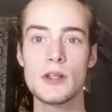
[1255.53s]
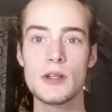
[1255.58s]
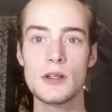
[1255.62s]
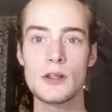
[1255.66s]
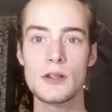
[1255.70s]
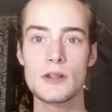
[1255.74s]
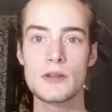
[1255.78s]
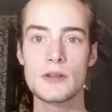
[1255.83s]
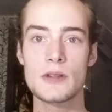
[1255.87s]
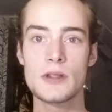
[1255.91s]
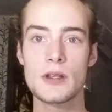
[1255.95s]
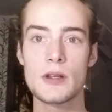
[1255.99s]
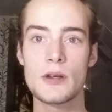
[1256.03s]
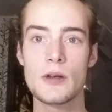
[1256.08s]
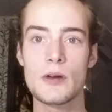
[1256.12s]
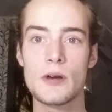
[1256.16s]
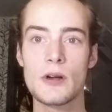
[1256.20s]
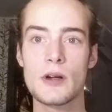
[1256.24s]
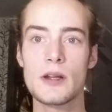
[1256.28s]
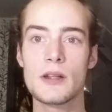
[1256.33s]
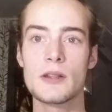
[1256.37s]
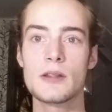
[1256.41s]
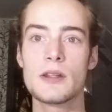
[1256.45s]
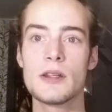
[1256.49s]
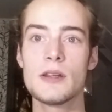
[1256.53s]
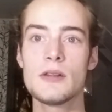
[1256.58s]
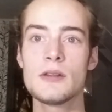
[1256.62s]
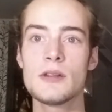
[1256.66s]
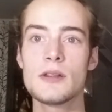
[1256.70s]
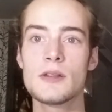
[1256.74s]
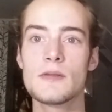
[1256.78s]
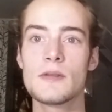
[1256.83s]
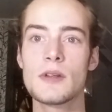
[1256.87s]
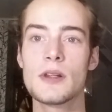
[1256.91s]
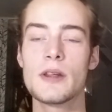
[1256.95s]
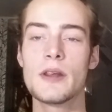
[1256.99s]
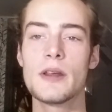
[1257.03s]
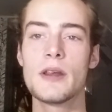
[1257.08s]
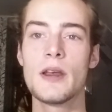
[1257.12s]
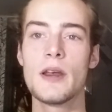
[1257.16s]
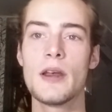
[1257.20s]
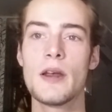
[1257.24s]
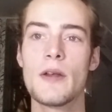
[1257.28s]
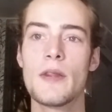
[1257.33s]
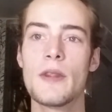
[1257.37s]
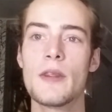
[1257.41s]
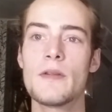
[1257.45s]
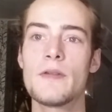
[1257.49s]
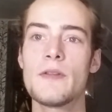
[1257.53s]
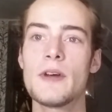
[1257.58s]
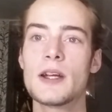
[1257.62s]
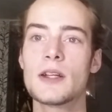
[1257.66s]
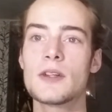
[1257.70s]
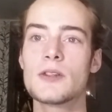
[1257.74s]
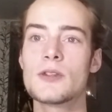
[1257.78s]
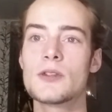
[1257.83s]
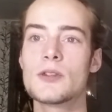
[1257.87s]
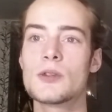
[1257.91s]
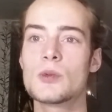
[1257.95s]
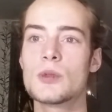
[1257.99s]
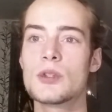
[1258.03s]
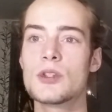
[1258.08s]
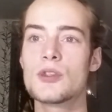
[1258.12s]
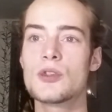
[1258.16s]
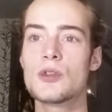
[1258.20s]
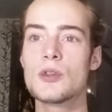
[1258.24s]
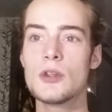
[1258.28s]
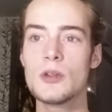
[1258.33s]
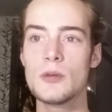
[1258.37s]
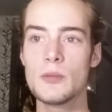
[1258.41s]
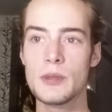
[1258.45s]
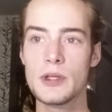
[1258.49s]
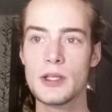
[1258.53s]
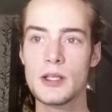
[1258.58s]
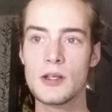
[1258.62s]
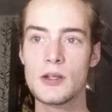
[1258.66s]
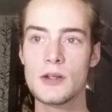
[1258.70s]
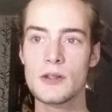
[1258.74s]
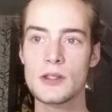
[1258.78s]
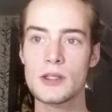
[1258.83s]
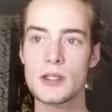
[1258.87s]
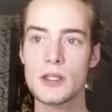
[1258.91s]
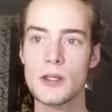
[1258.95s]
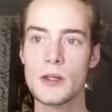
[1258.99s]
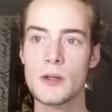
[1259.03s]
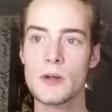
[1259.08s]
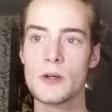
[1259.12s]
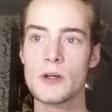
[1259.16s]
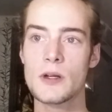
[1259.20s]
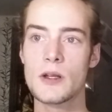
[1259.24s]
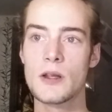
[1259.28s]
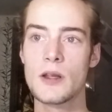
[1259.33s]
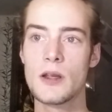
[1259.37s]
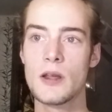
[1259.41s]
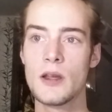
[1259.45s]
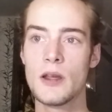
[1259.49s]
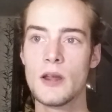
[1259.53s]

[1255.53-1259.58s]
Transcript: not consider attentively the factors which should be considered,